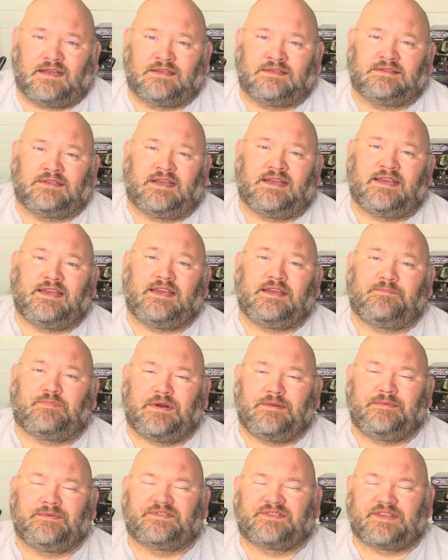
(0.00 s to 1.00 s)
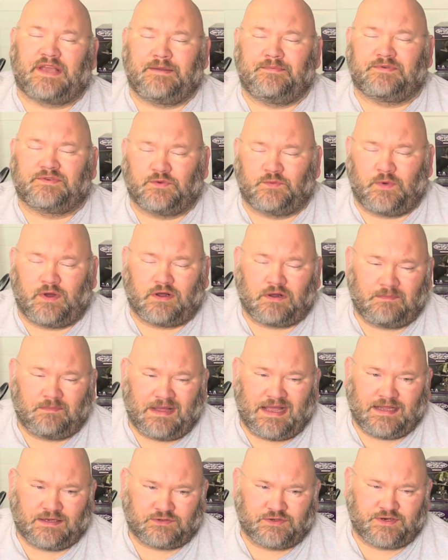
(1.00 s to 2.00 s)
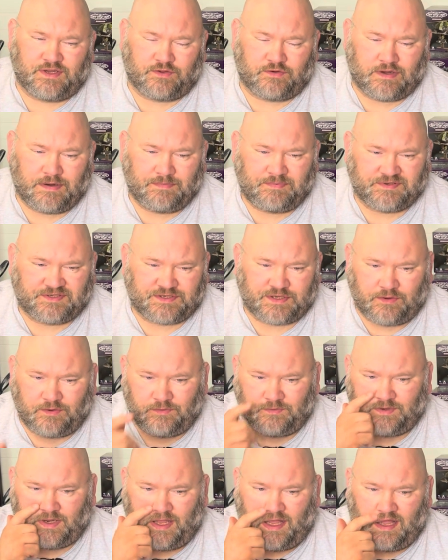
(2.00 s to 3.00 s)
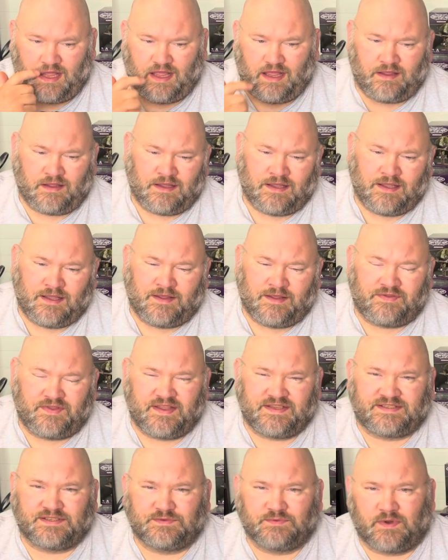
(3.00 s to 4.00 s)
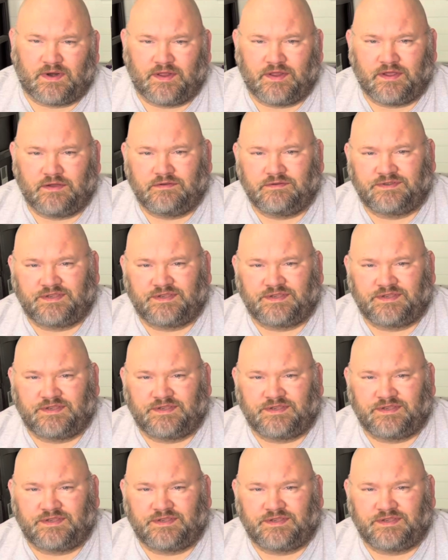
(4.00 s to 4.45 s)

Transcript: Hey, Premium Escapers, and welcome back to another episode. This is one of those